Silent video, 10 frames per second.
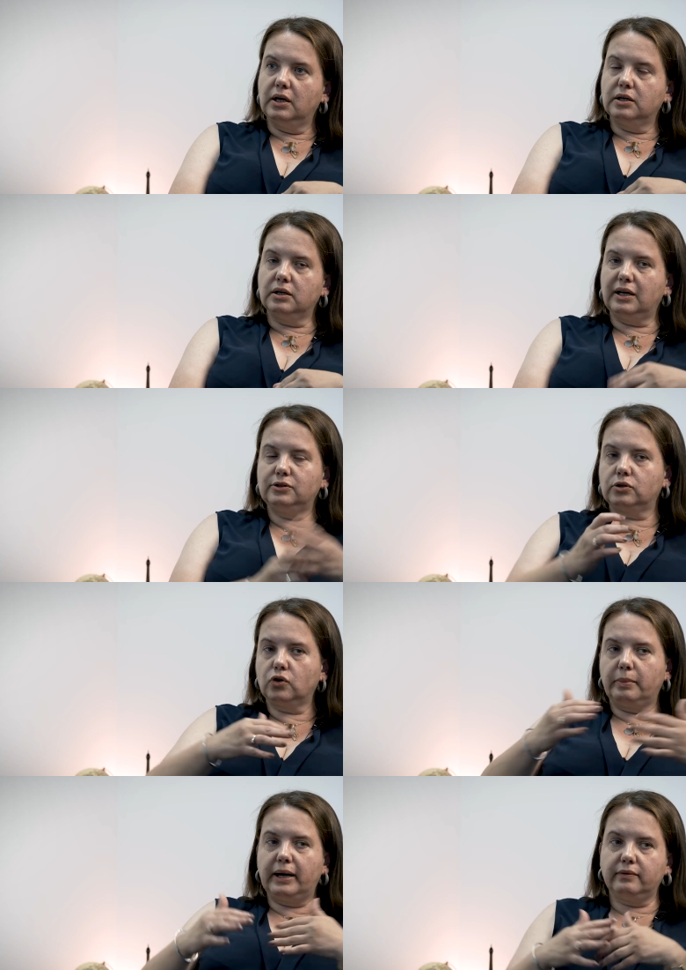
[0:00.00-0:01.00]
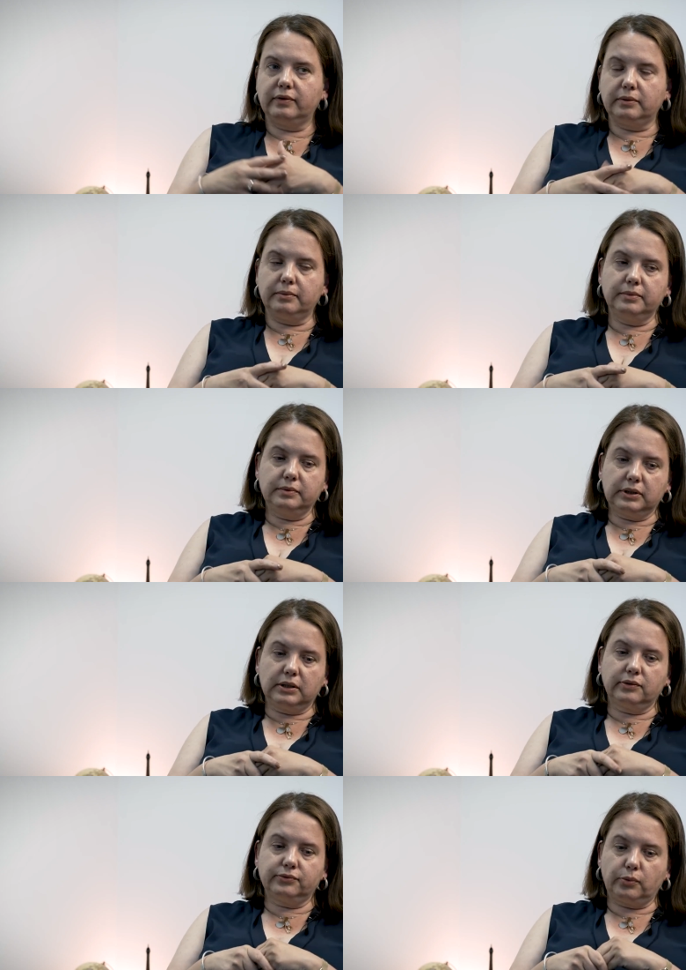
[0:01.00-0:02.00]
I don't know by
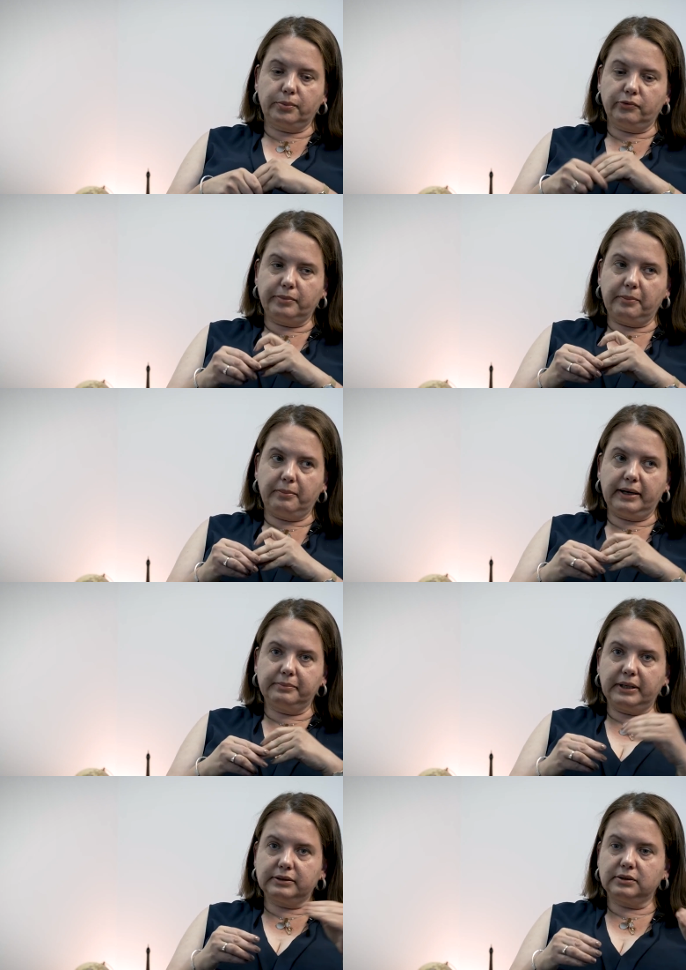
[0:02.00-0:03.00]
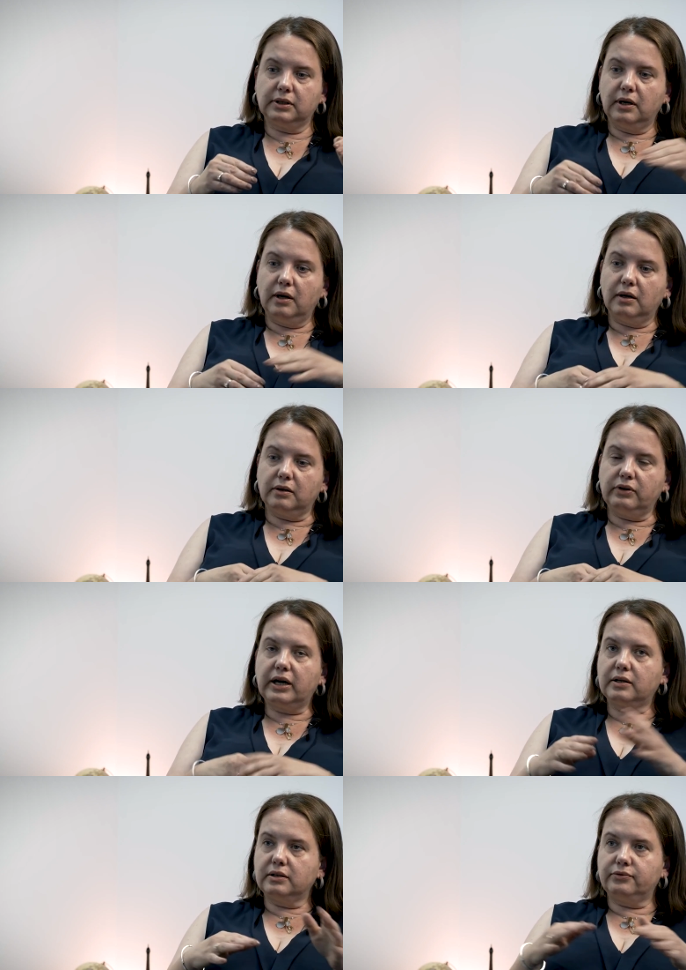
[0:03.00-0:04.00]
kind of top of my mind, but there
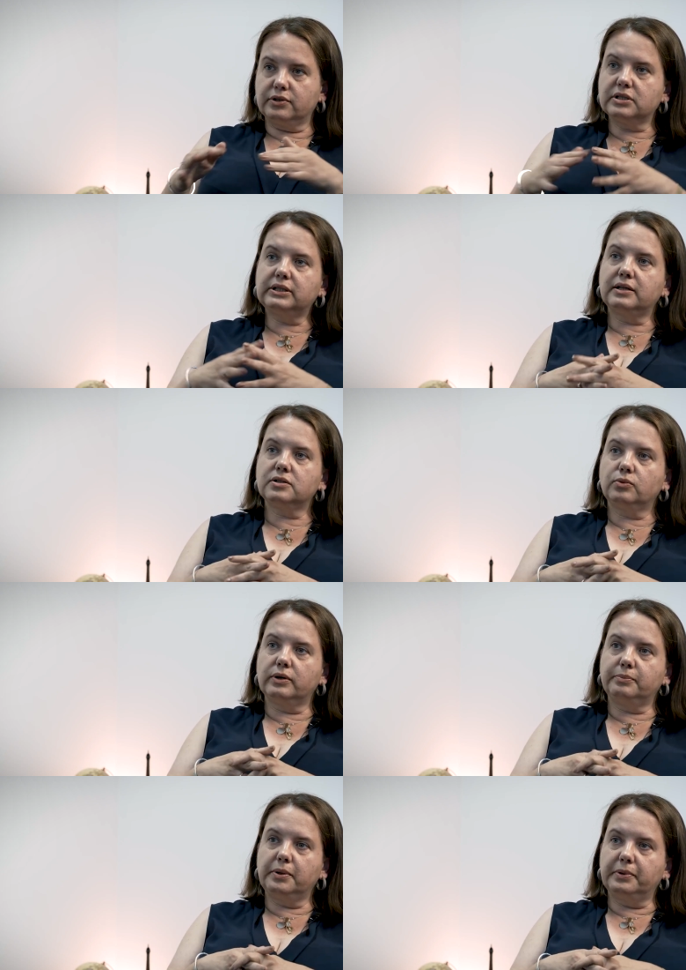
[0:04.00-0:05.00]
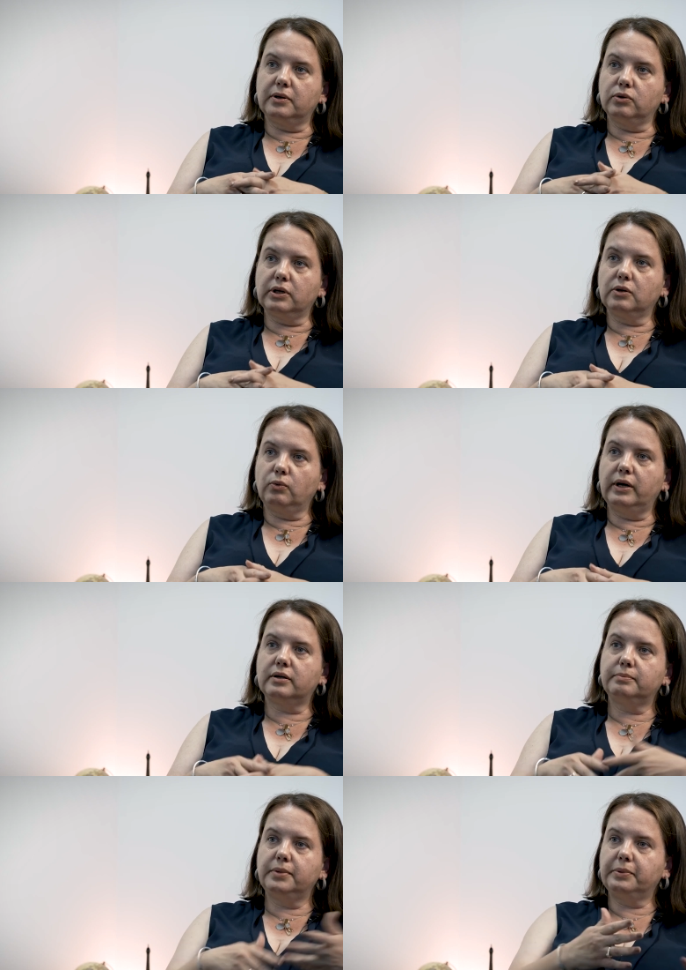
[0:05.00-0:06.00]
are different stats where people are looking where
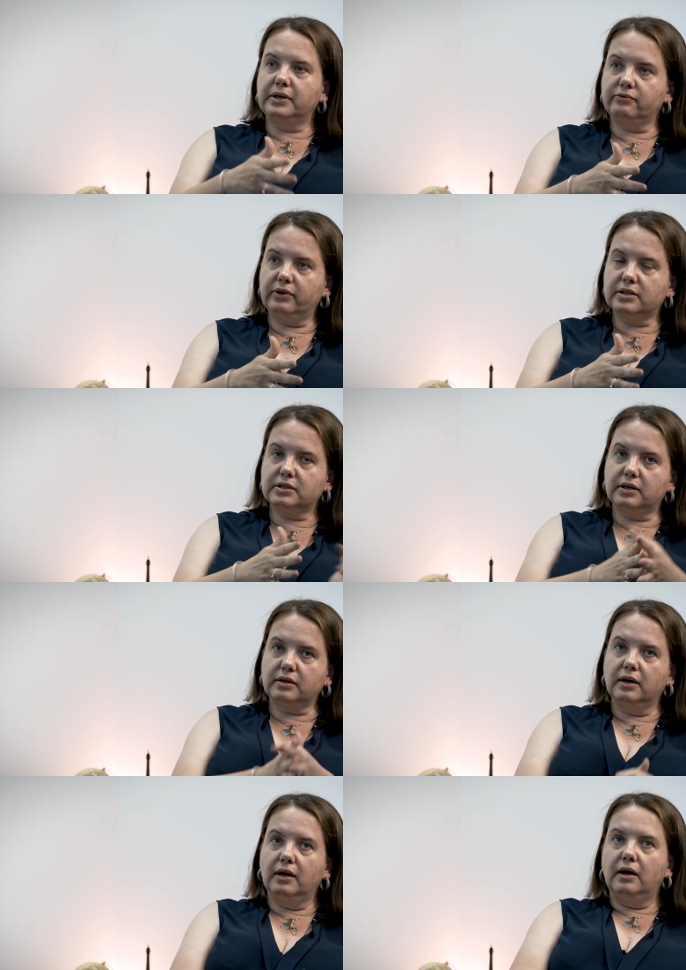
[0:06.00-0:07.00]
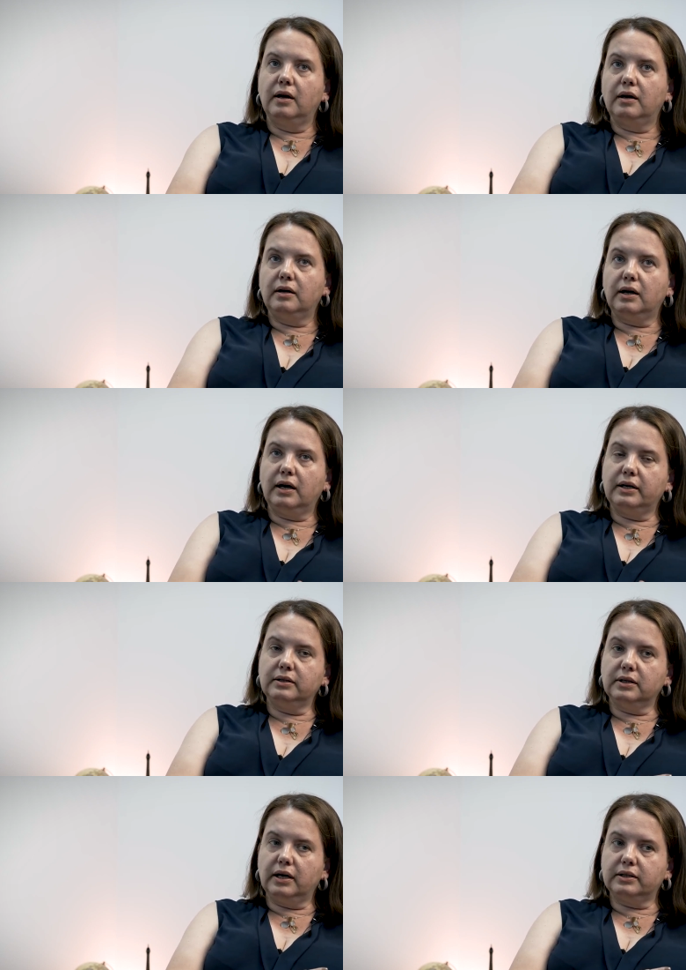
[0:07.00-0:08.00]
people invest. And
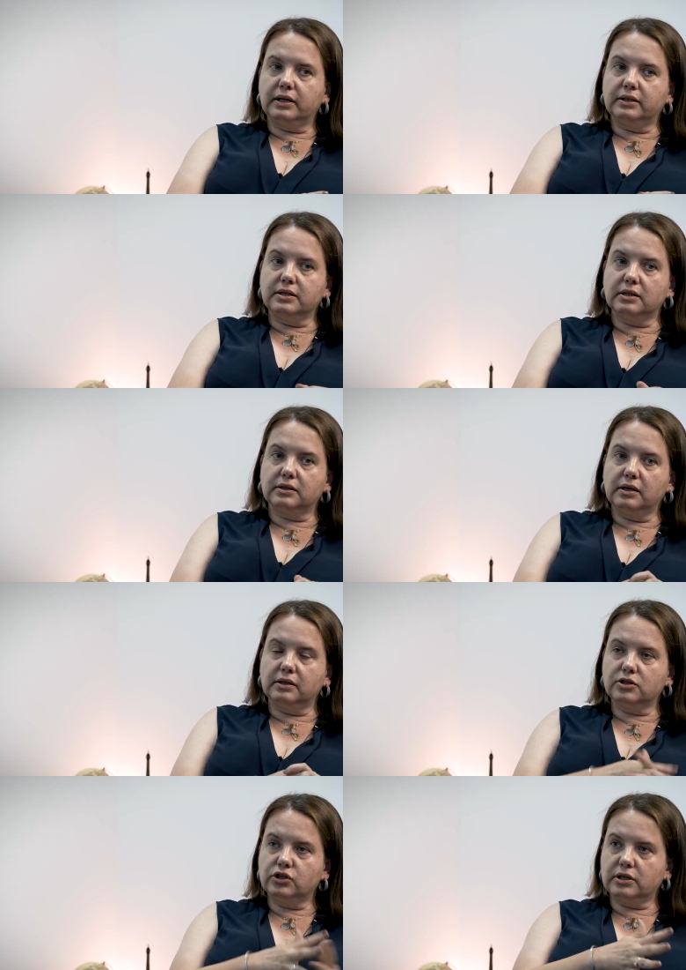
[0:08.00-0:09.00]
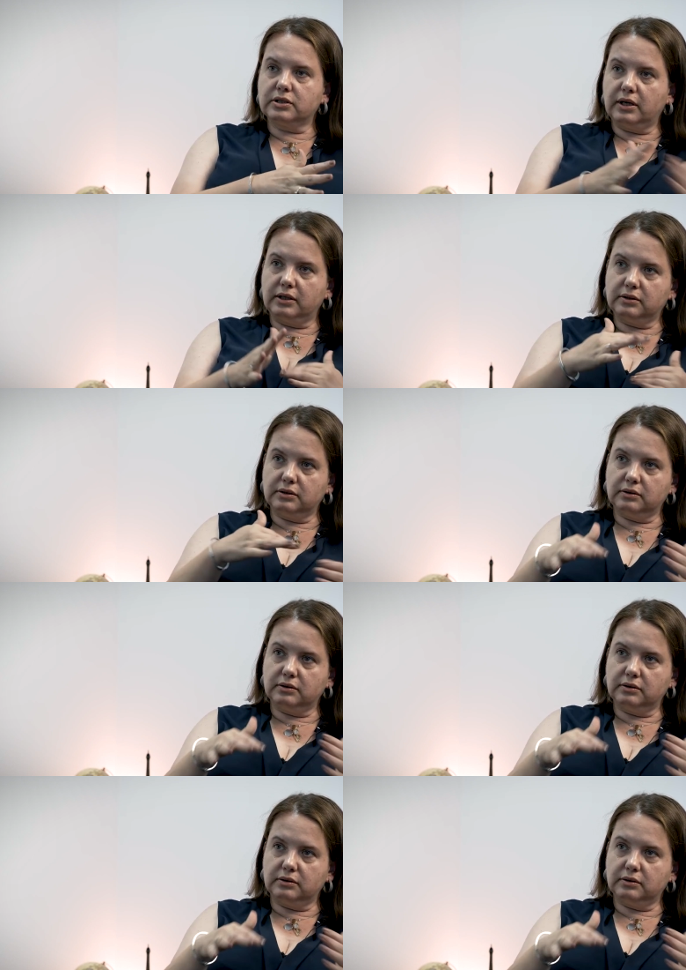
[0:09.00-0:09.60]
I read recently in a share site